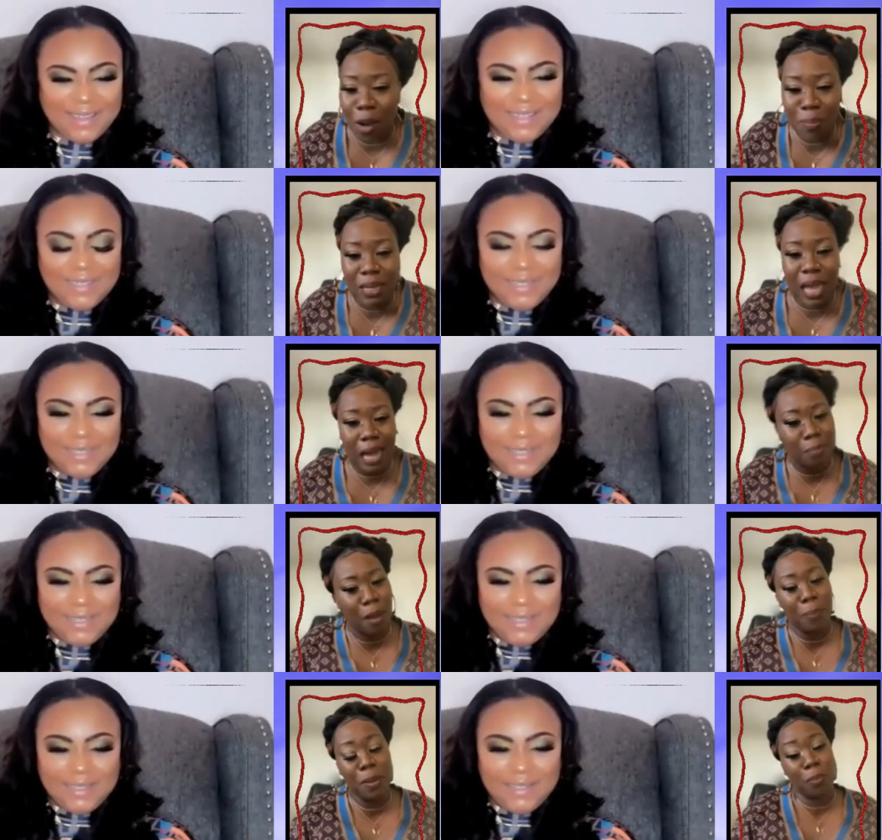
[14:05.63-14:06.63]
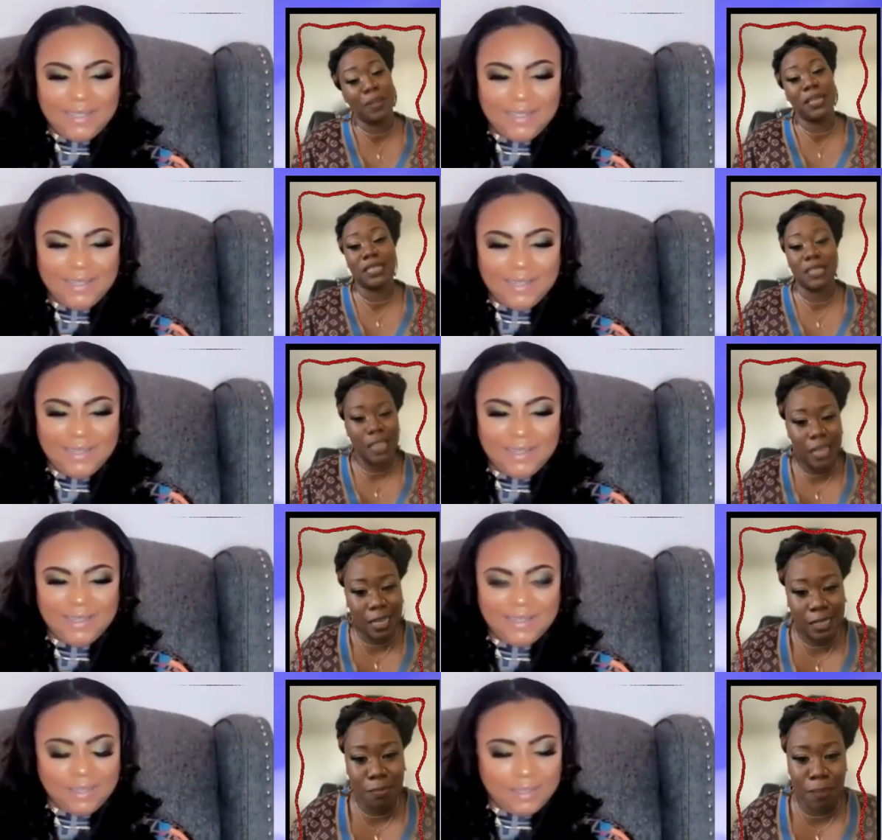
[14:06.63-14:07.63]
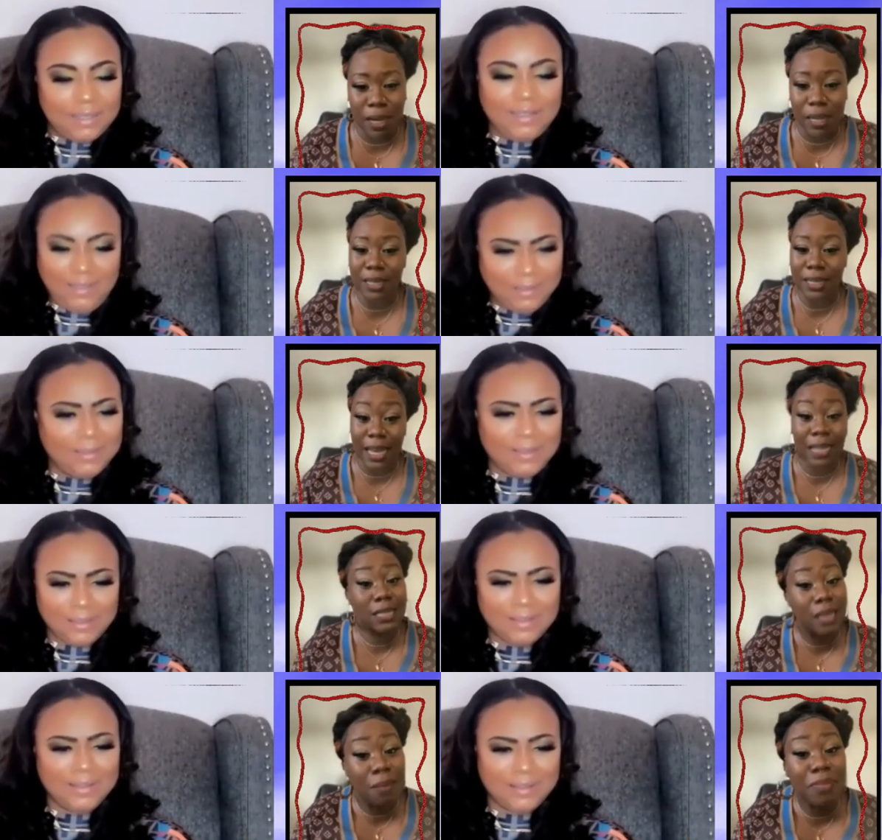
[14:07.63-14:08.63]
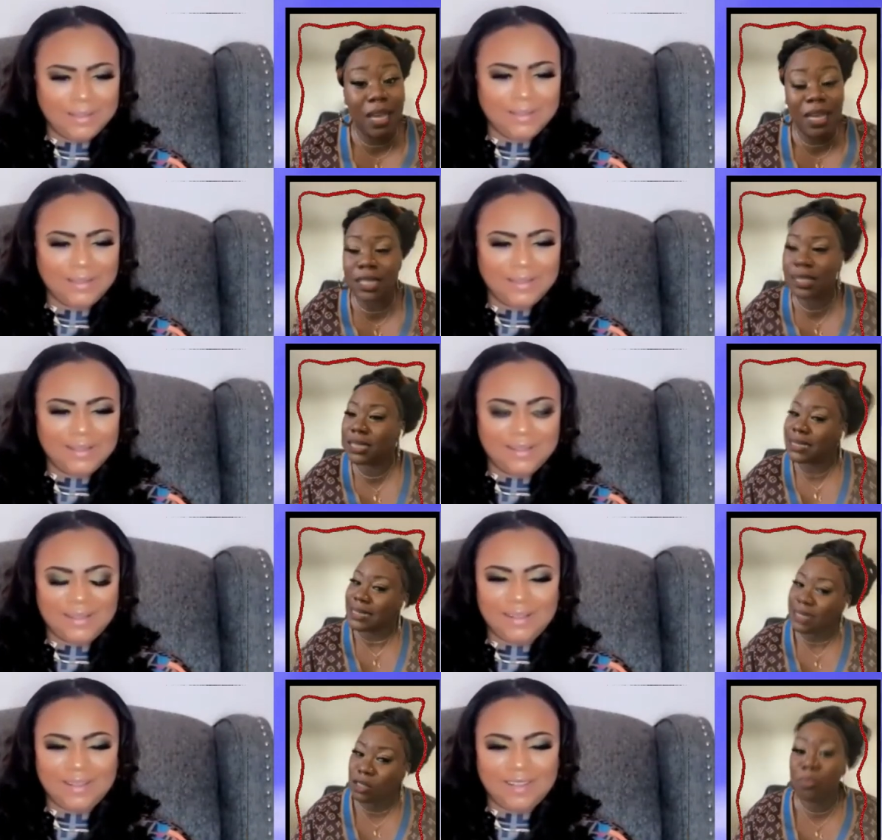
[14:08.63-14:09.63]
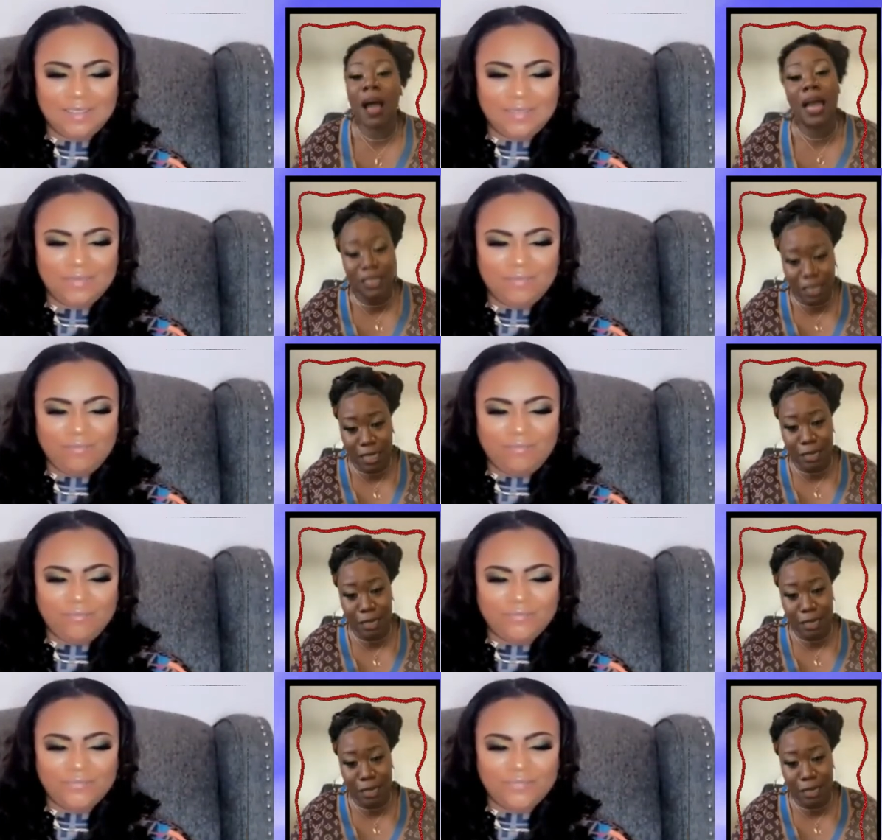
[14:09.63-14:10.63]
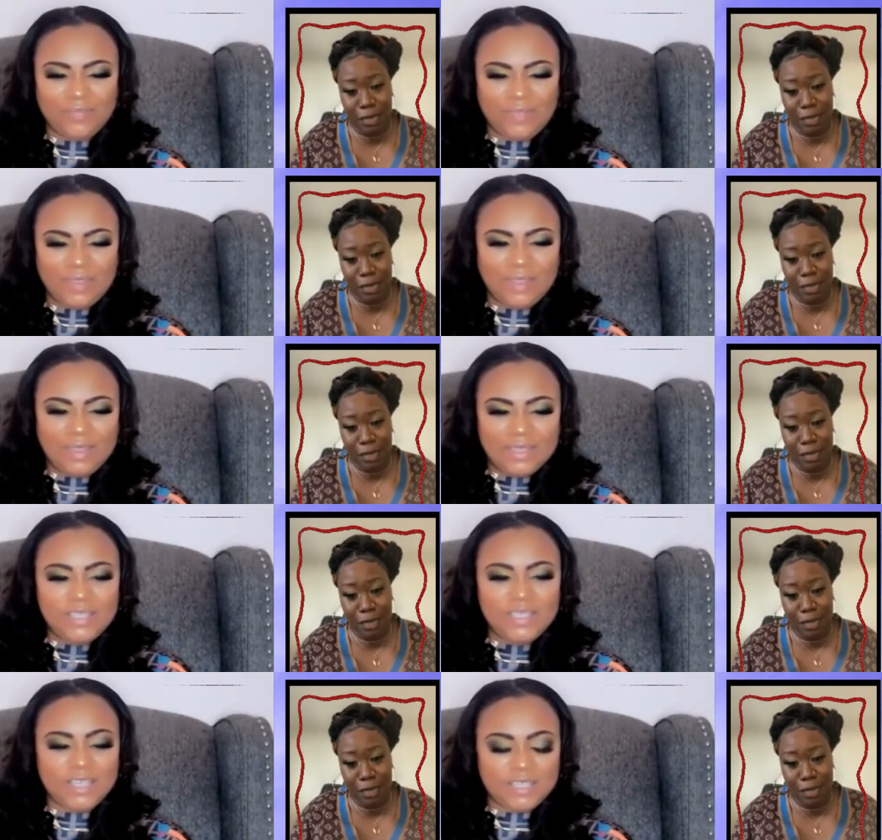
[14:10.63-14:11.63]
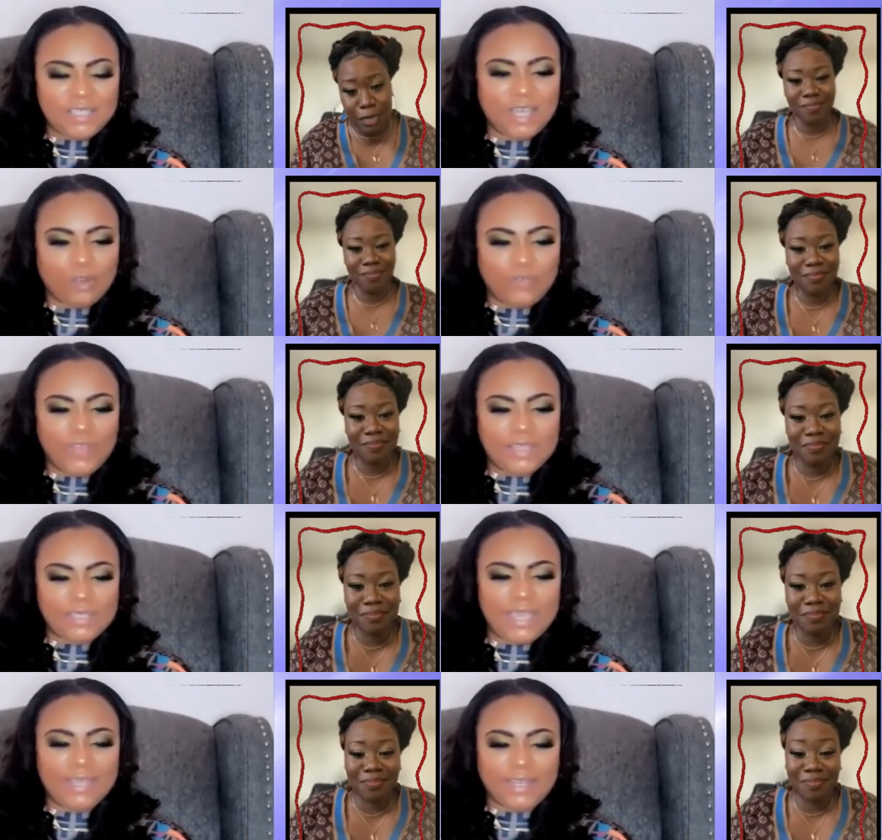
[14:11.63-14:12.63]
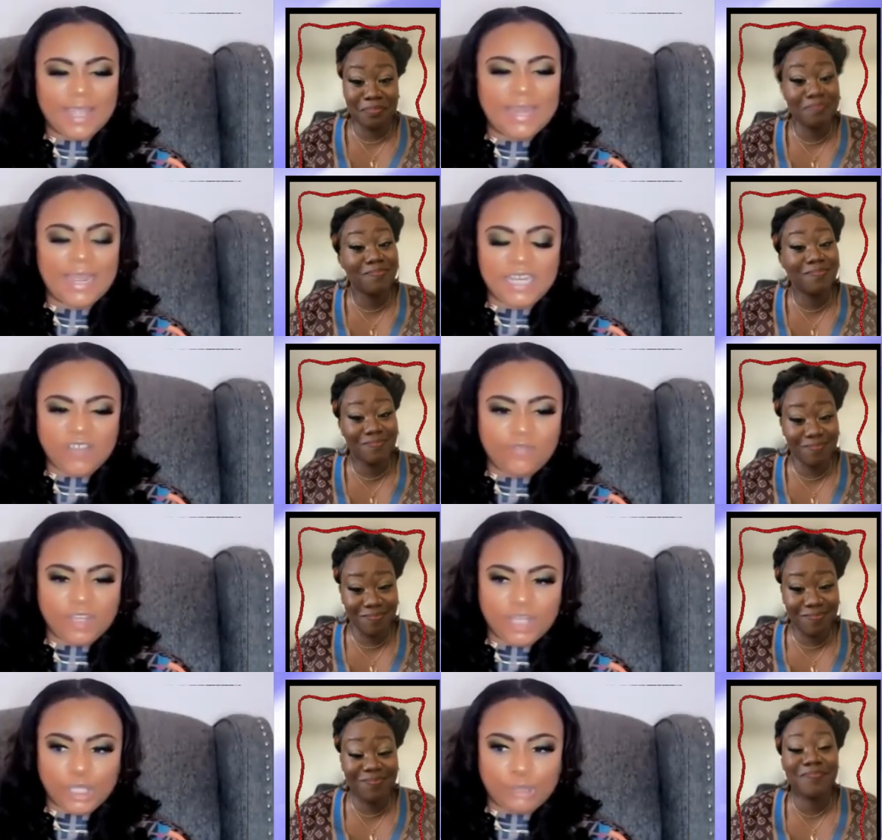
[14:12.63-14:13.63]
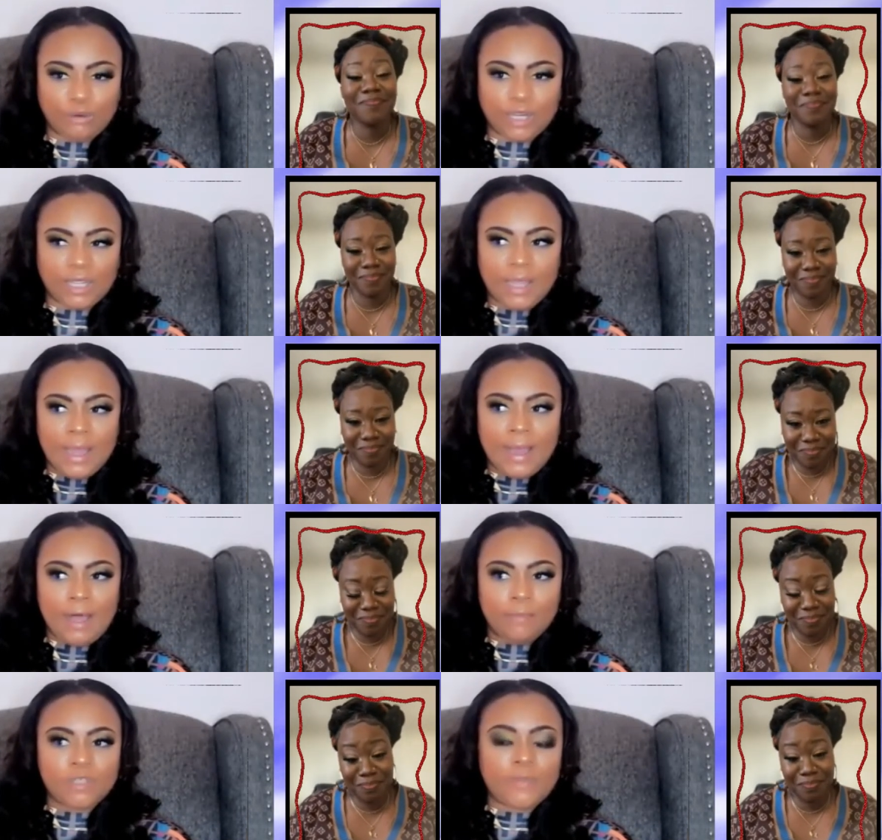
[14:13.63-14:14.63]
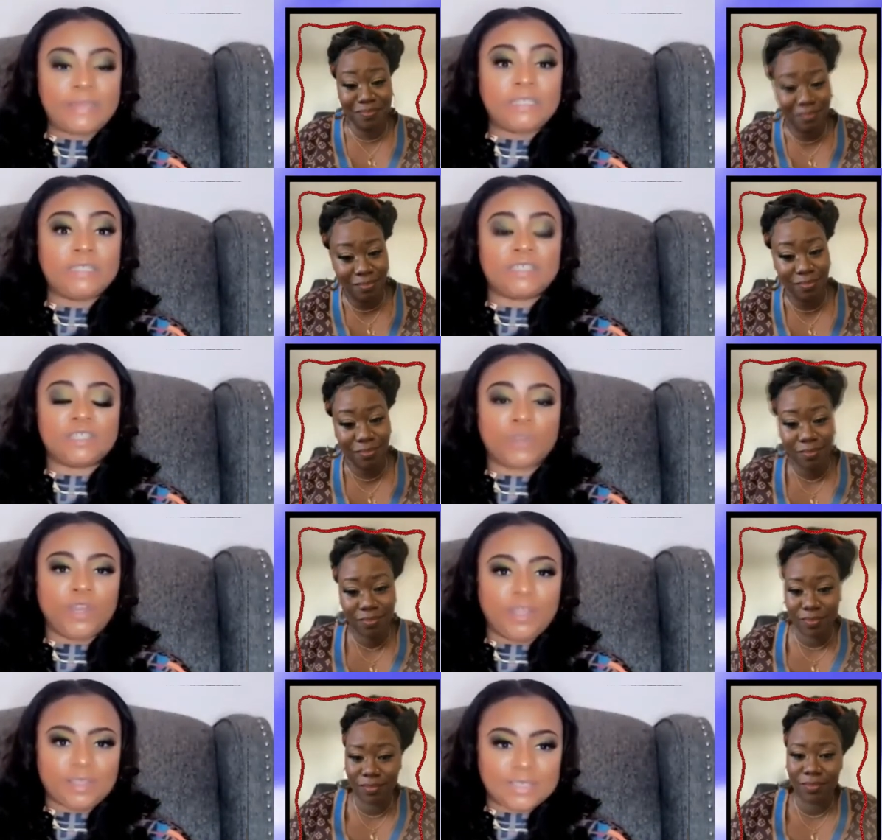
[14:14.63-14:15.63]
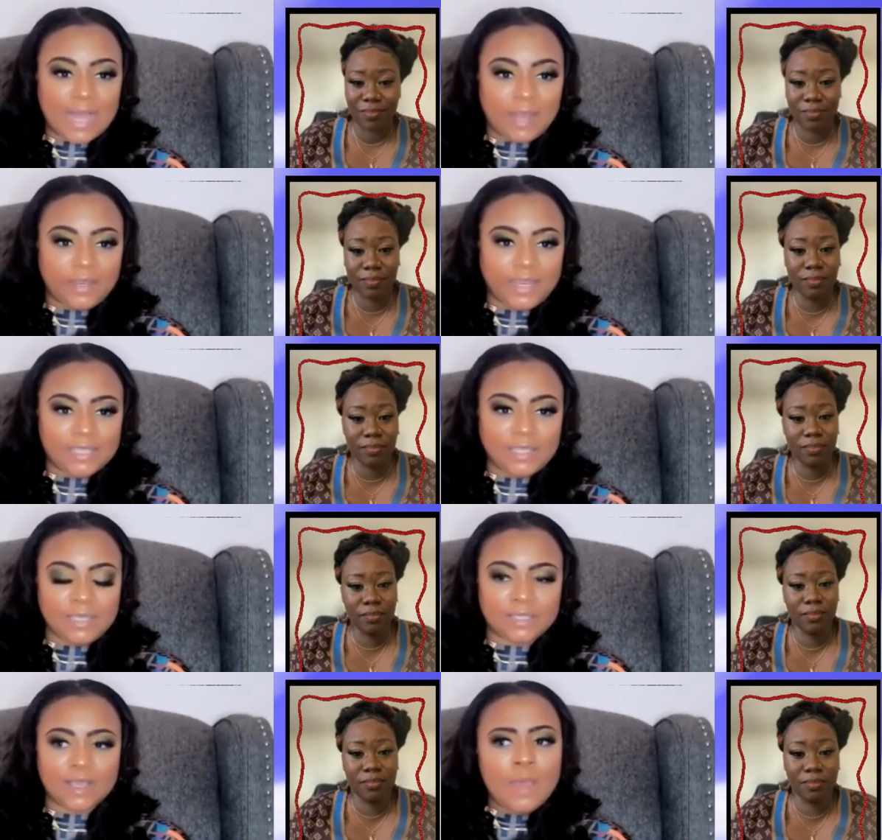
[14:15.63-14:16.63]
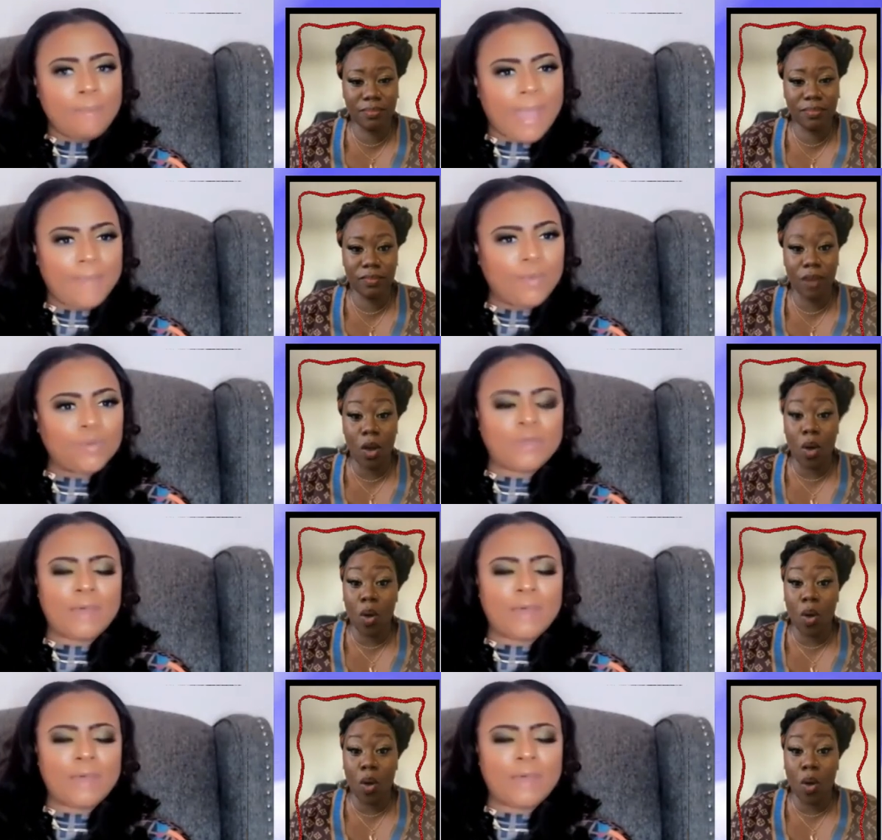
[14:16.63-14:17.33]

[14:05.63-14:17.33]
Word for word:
Speaker 1: don't be lying about people, places, and things. But yeah, some things you probably should keep
Speaker 2: to yourself. Exactly. And I definitely agree. Um, especially since we're in this holiday season. Baby, was